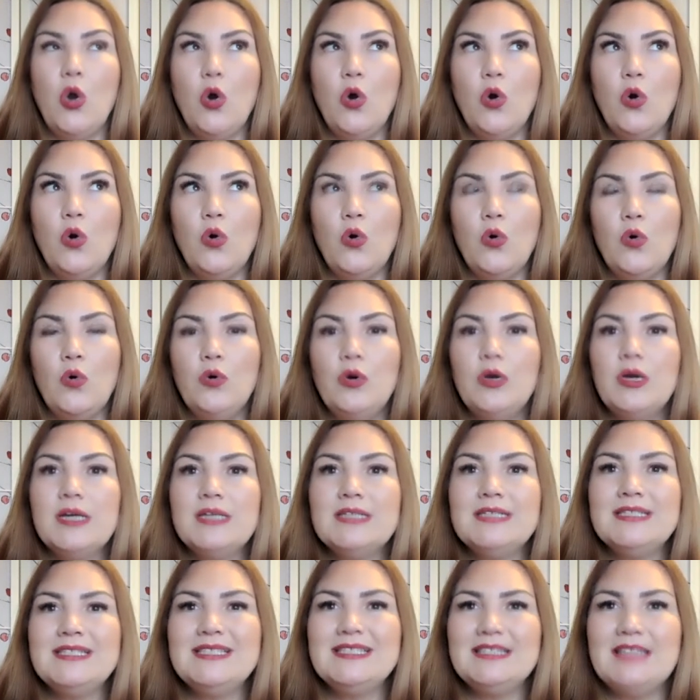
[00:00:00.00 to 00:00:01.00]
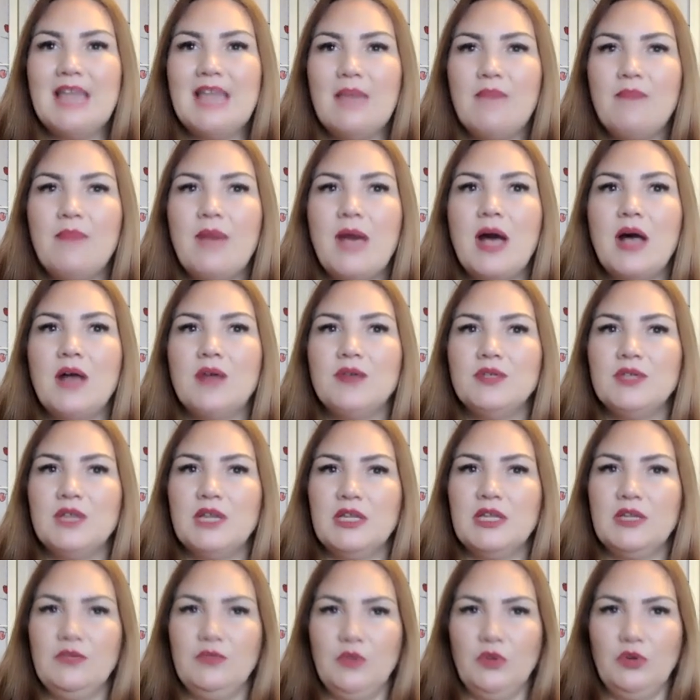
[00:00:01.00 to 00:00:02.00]
or step
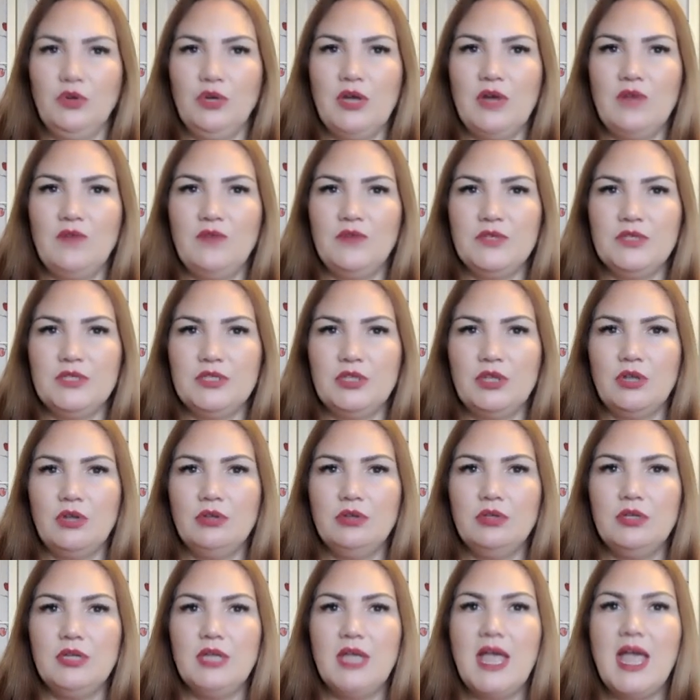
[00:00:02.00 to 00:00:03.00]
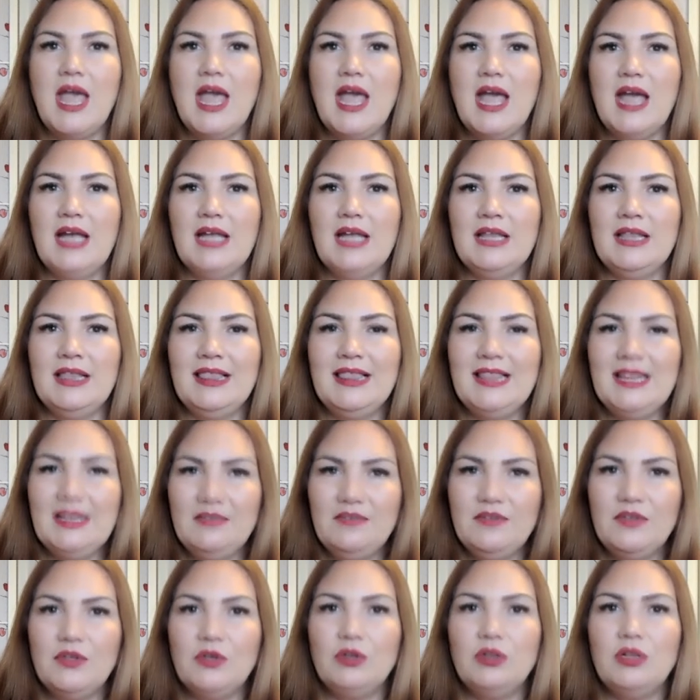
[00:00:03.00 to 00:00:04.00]
outside of your comfort zone,
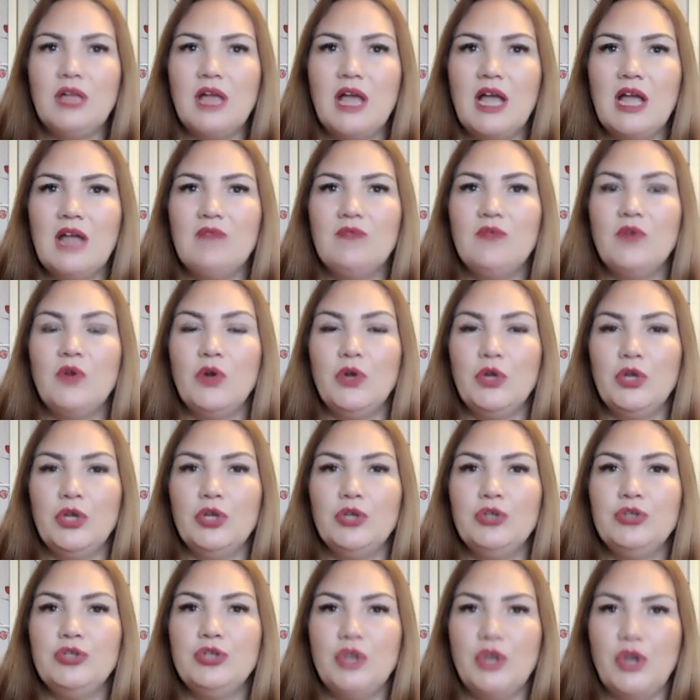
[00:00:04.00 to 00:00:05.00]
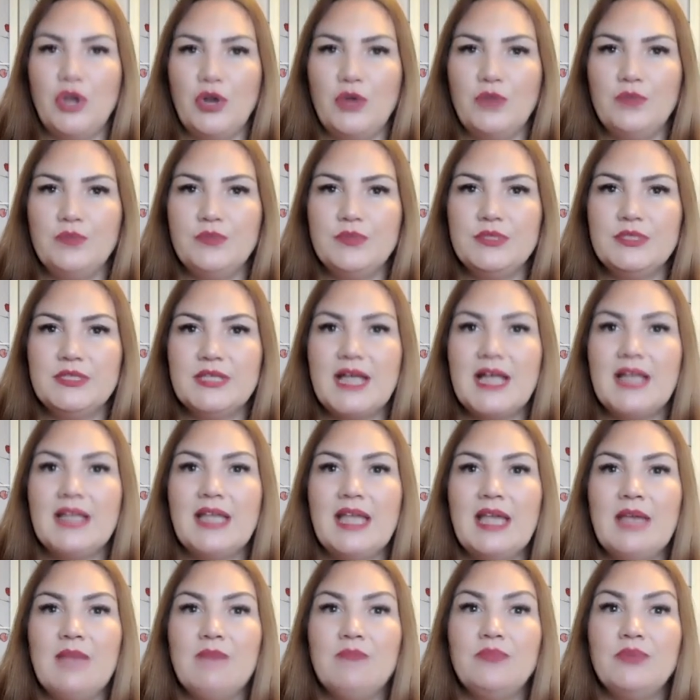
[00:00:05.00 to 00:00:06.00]
live your life on your terms,
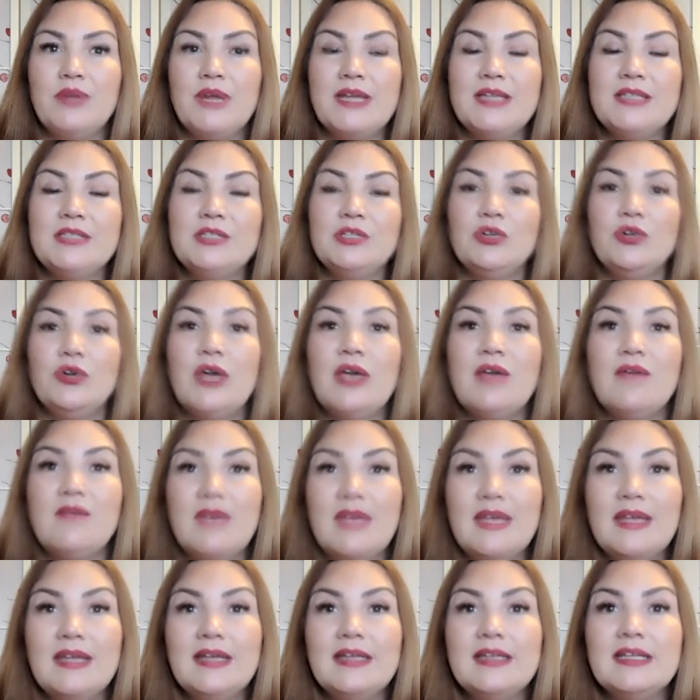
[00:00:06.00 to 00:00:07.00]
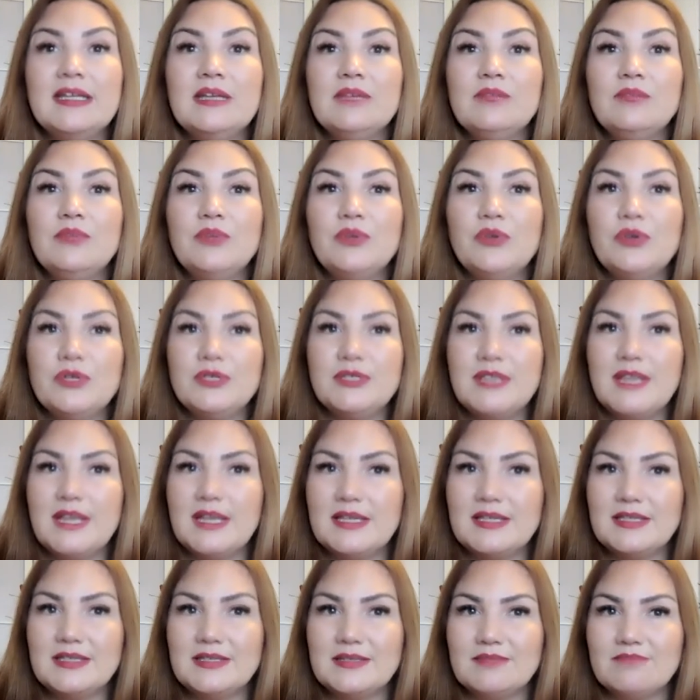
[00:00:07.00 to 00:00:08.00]
and embrace your awakening
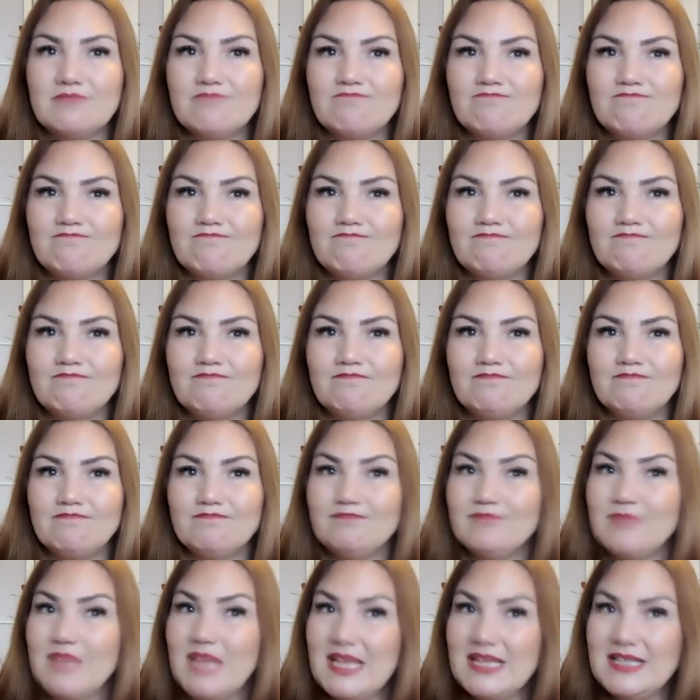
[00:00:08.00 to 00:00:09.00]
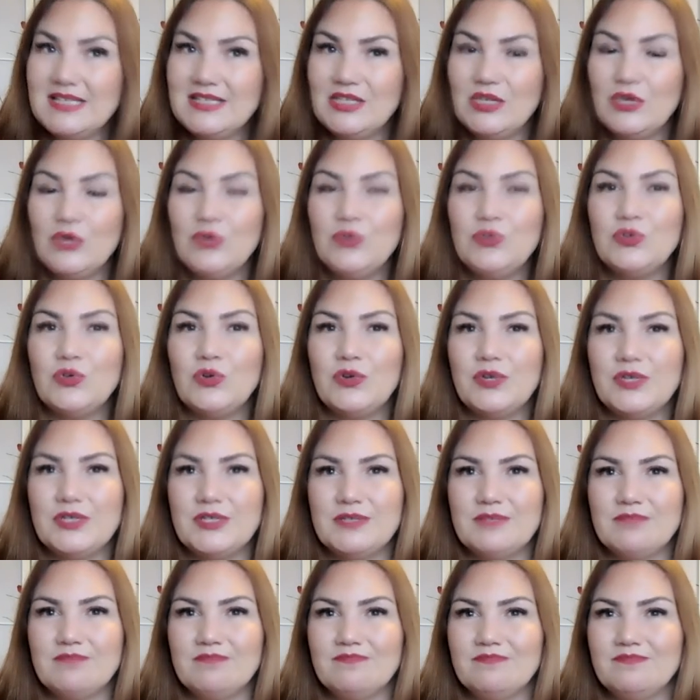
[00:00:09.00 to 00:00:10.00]
process? It's your
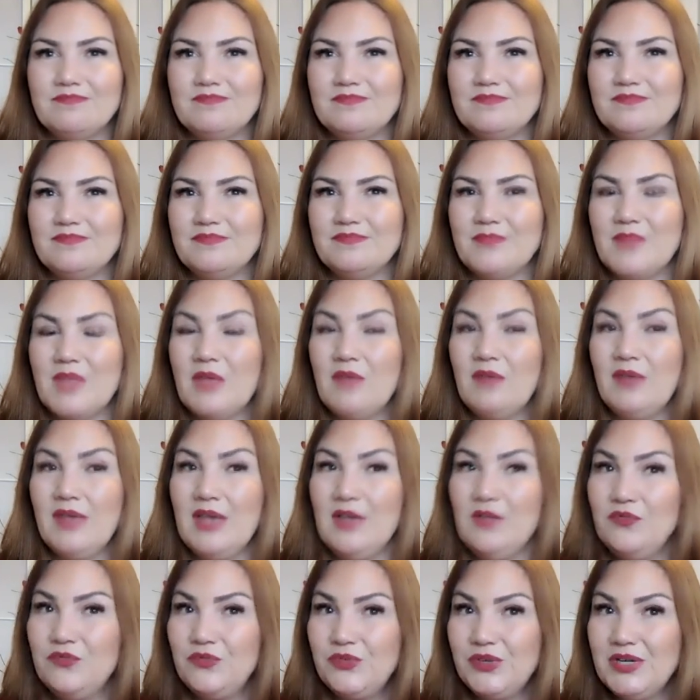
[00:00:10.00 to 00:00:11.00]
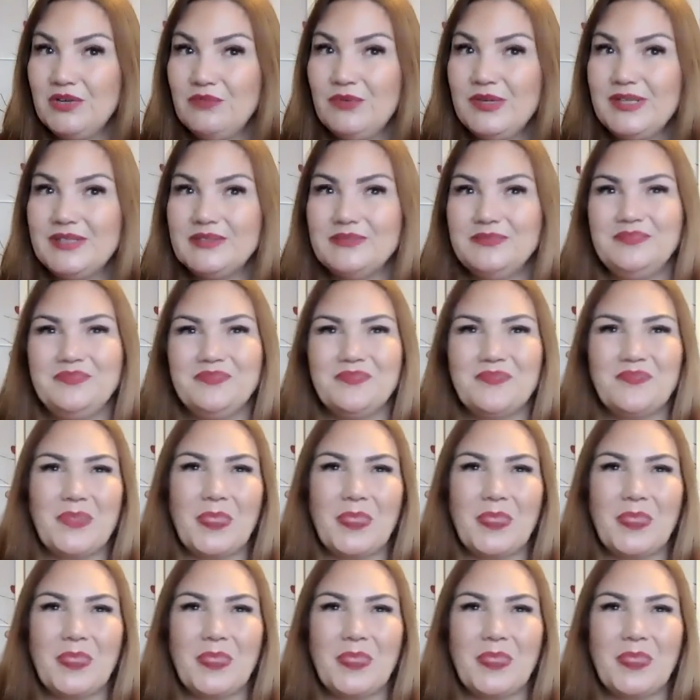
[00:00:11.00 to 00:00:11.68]
choice. We have free will.